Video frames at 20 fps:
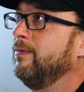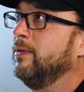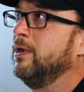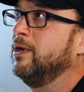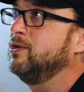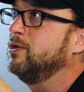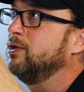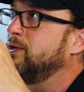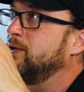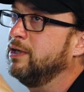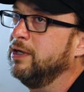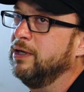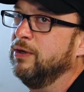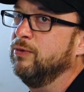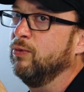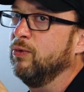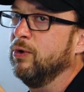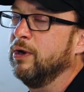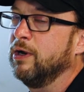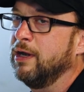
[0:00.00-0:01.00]
it just
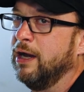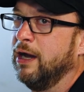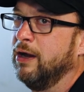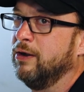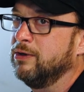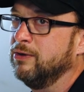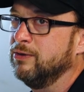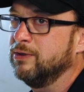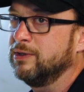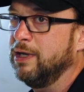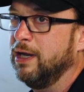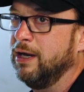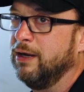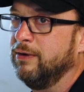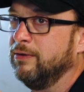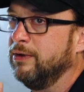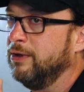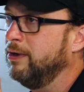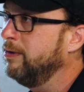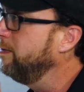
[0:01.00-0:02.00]
didn't work out. There was kind
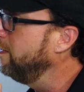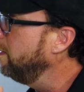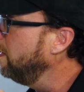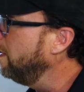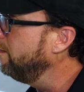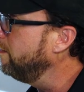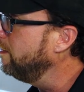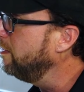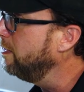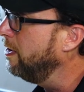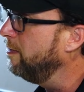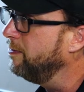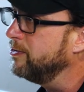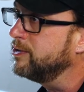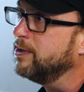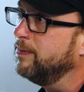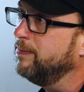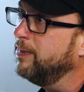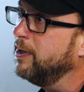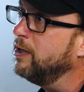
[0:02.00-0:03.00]
of a little bit of
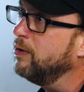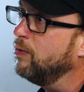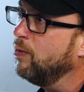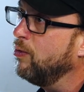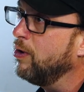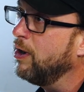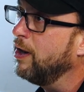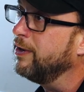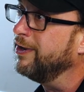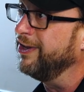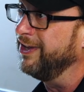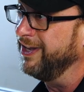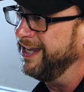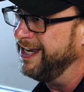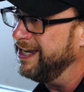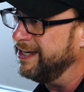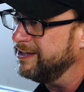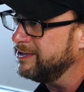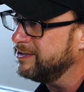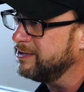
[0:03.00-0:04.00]
almost a bidding war on the
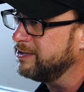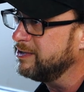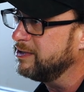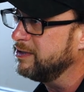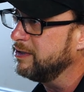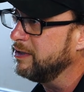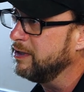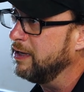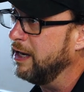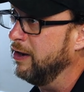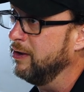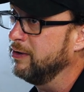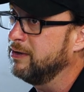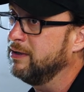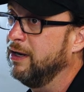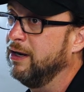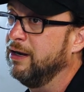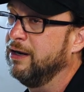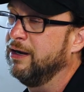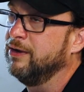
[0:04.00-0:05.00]
lease
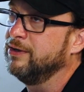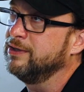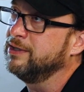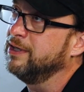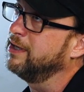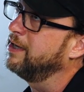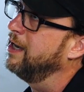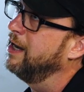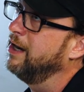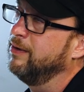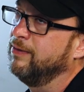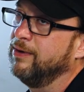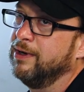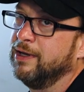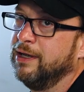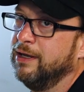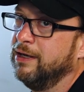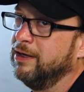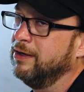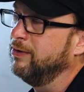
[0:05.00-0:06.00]
out there, and I was like, I don't want
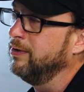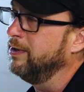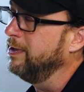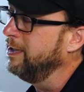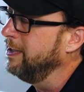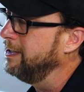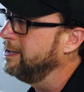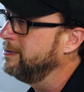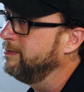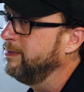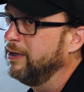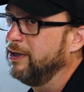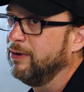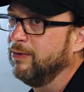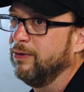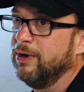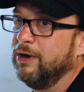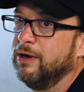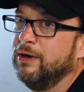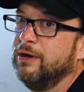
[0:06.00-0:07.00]
to get into a lease
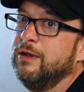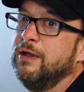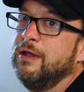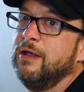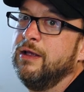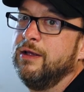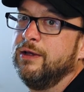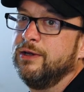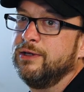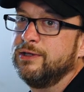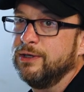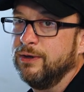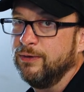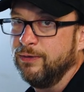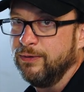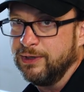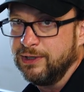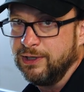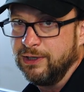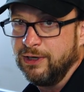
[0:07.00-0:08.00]
bidding war. So
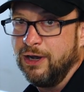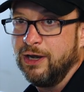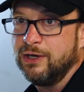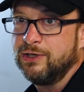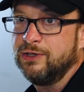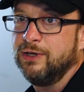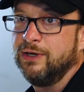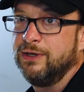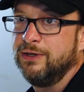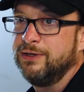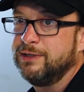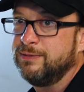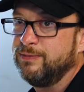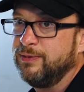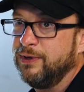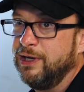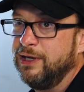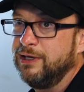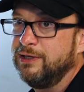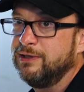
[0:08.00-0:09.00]
we went to the auction on this
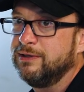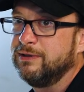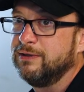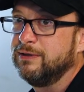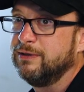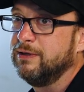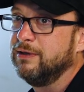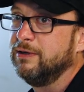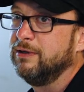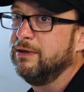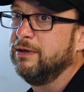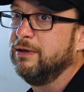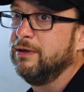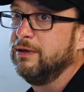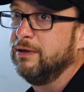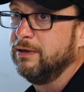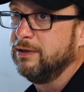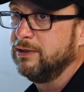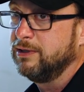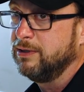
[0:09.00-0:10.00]
place.
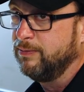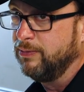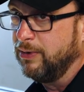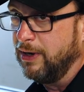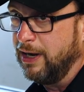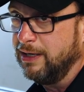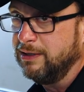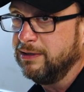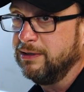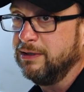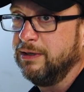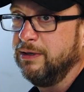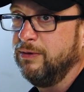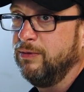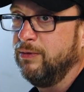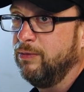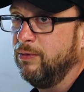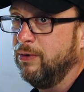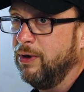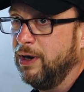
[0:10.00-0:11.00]
Surprisingly,
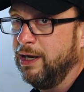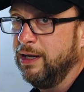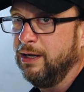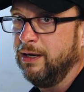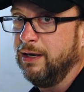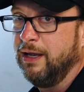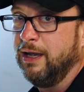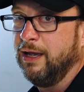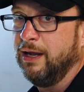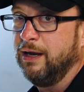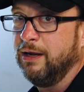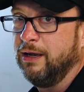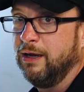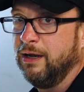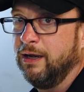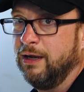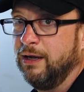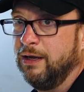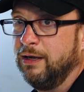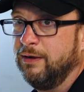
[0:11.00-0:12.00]
we won it at
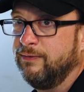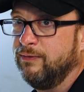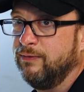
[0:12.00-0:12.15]
a